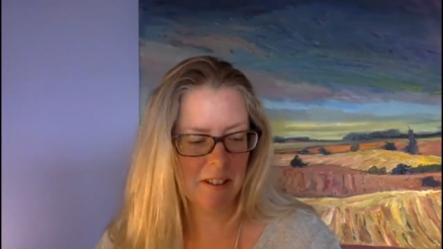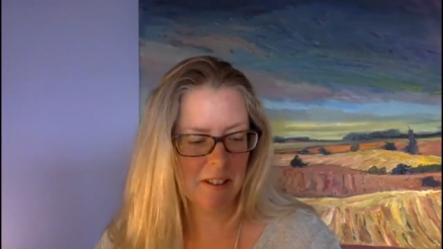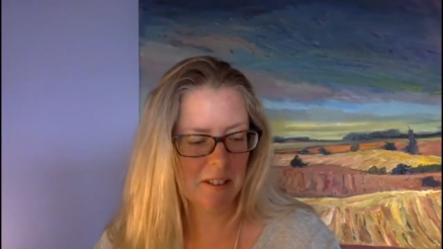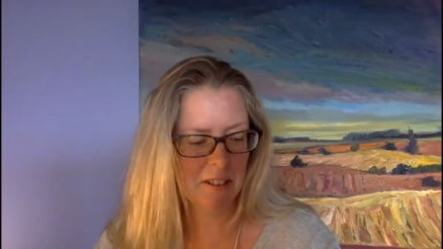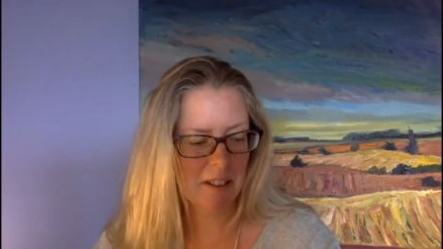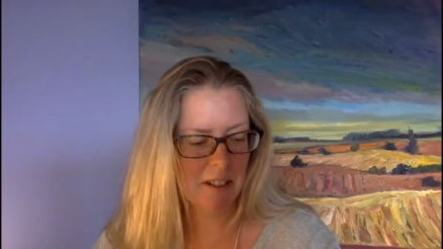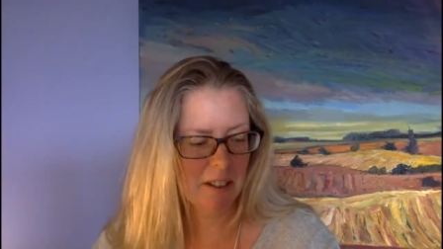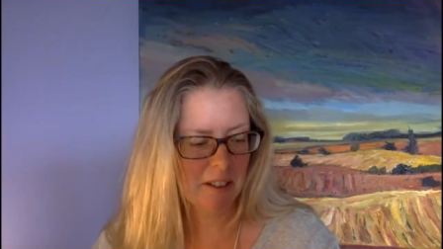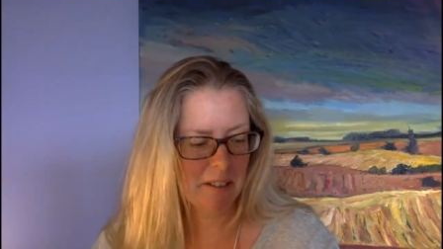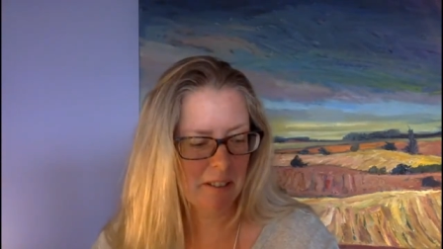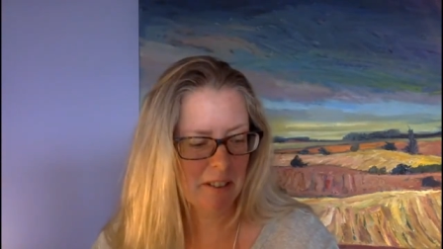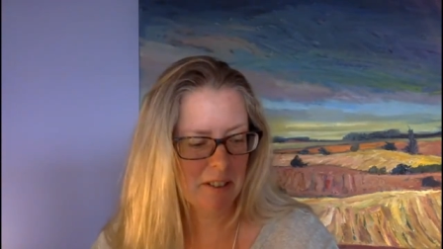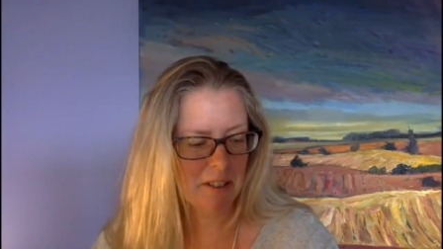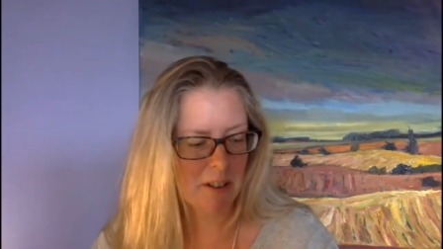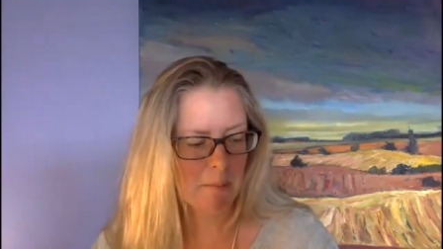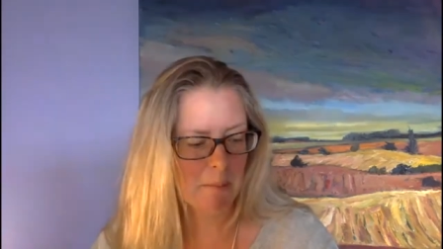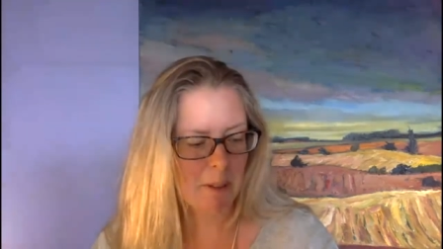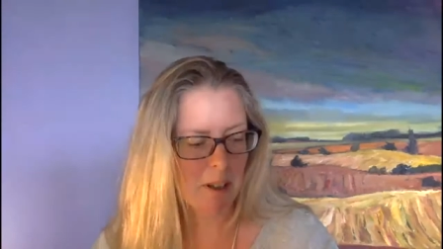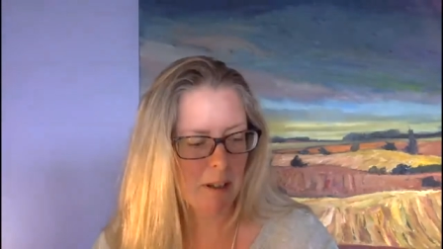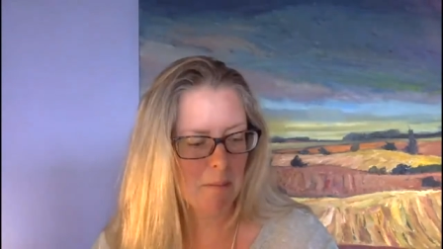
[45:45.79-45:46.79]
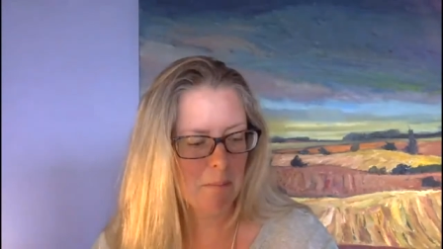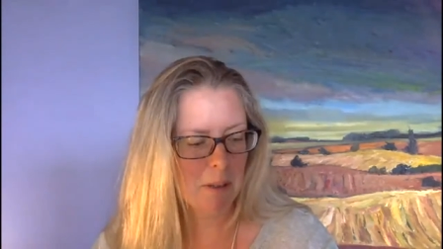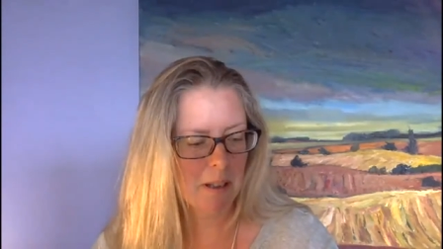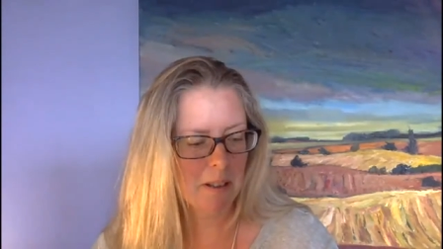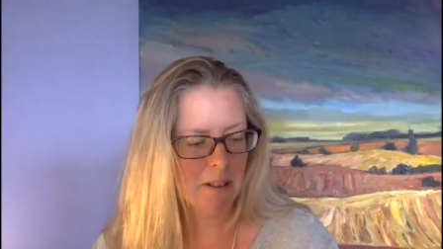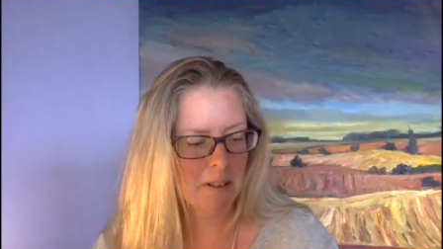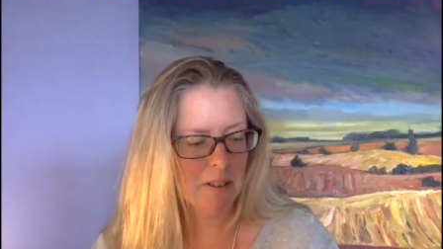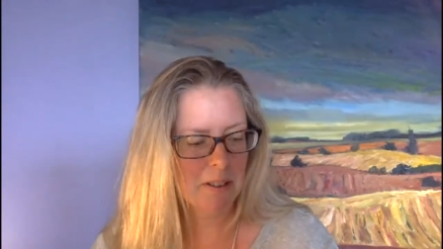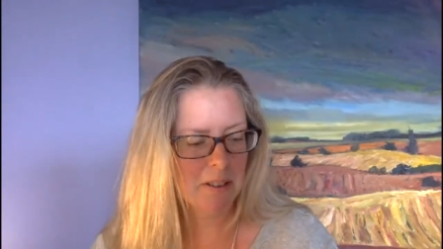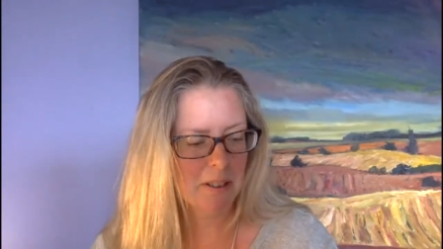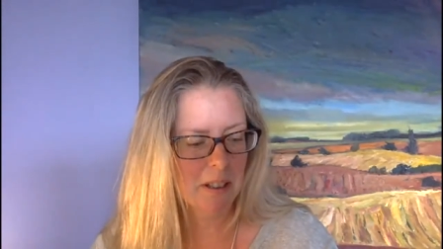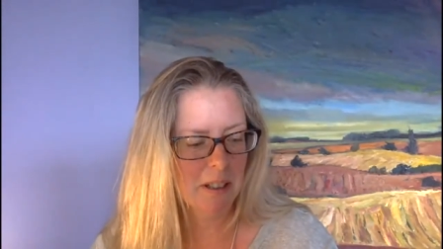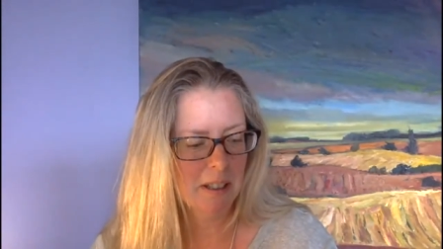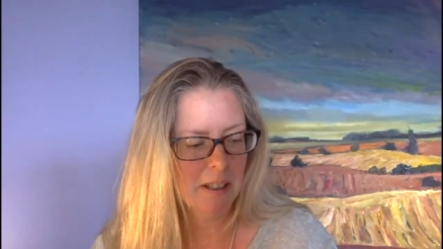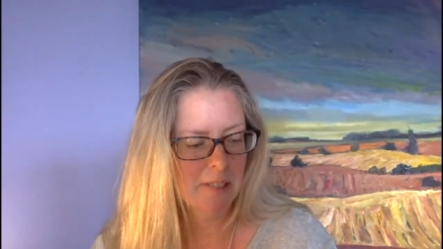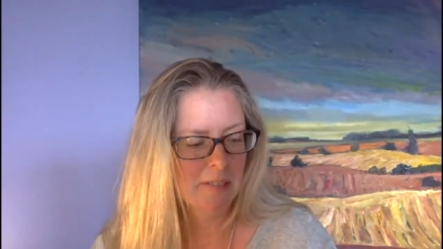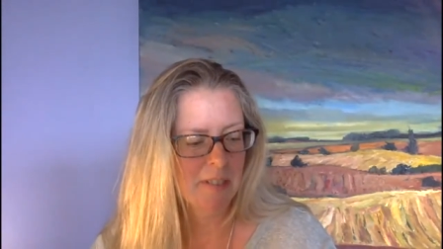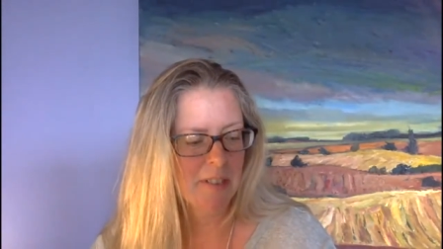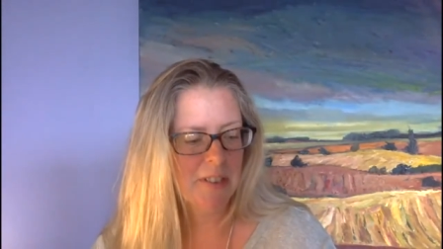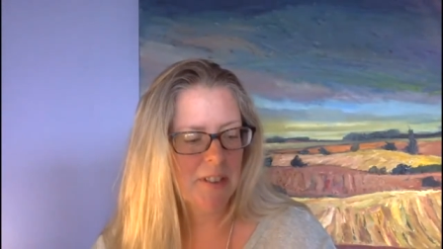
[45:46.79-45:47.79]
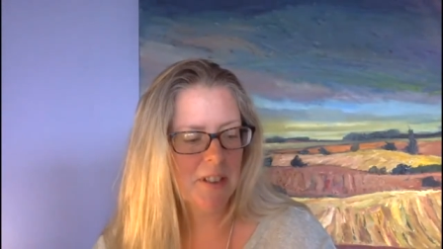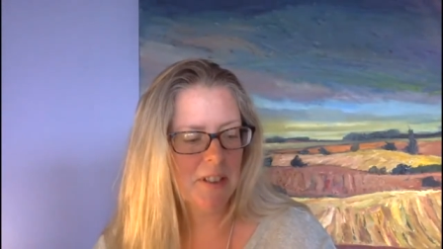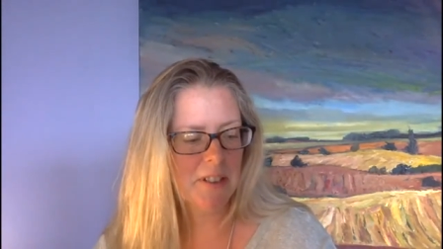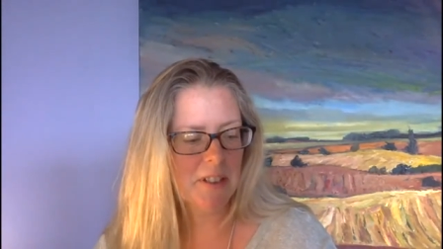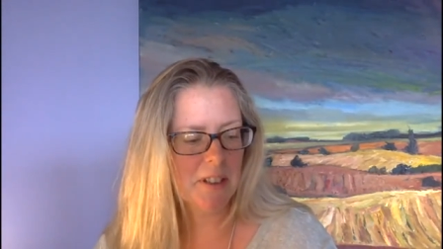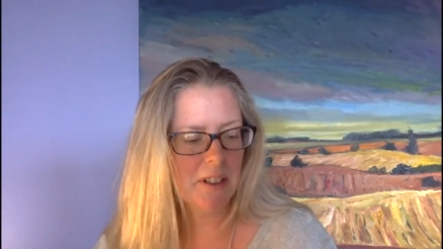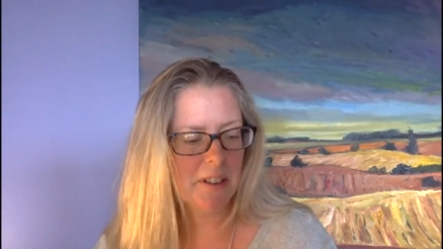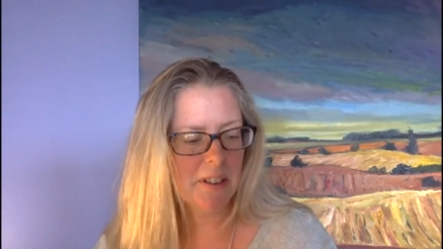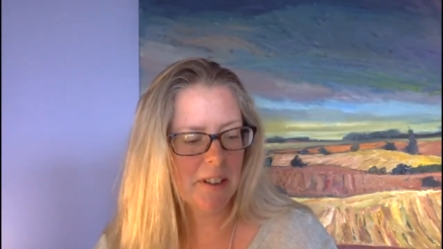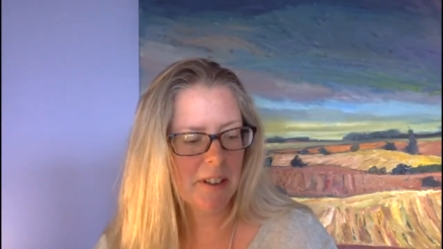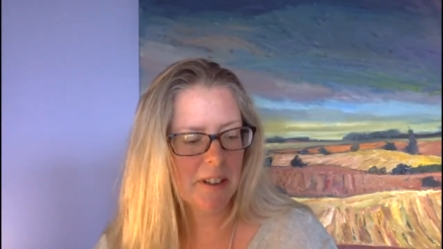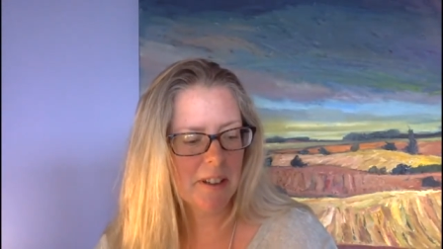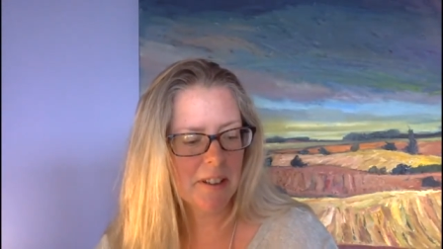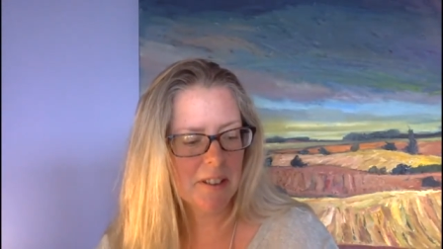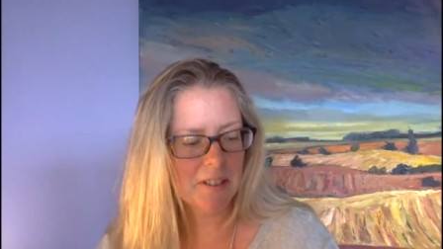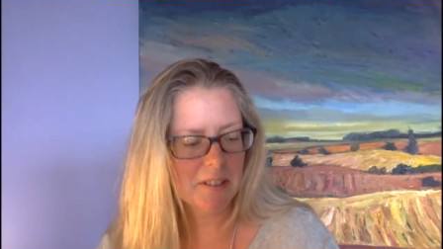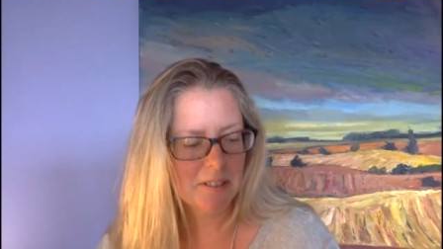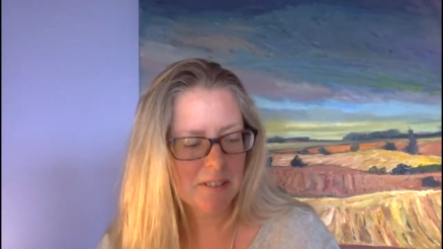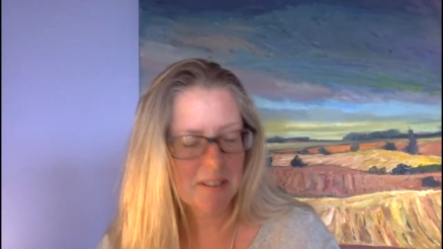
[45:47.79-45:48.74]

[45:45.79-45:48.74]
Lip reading: now the Trump campaign is seizing on that.